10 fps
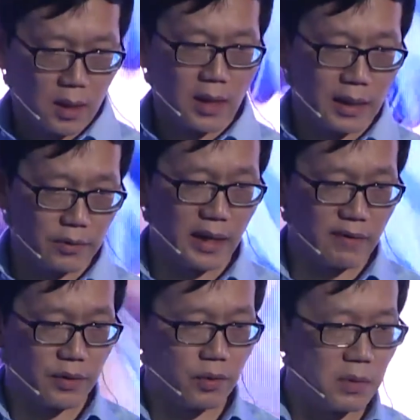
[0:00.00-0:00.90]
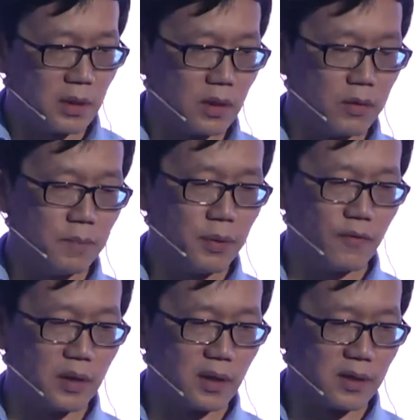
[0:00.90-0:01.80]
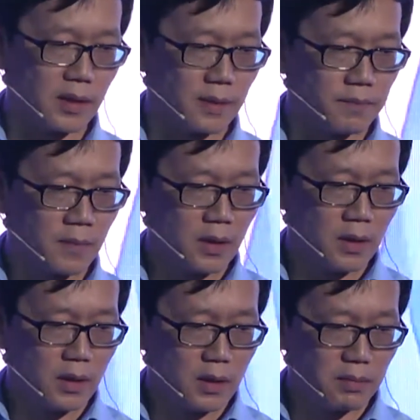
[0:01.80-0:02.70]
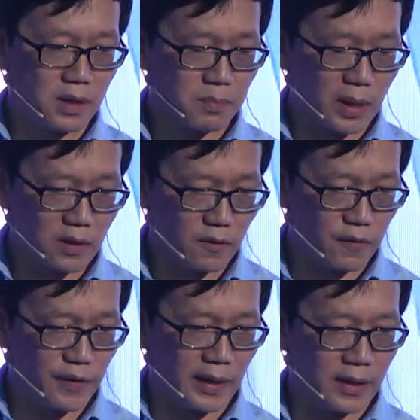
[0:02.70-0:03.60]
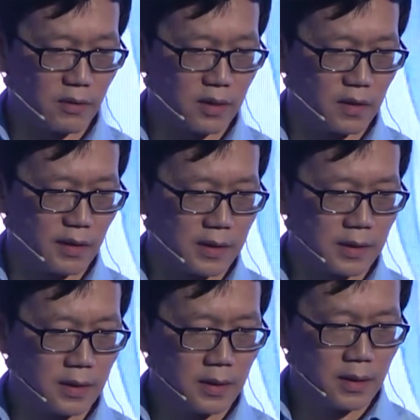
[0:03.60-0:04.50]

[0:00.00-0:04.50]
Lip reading: How do you have the human in the loop for the decision, especially for financial service?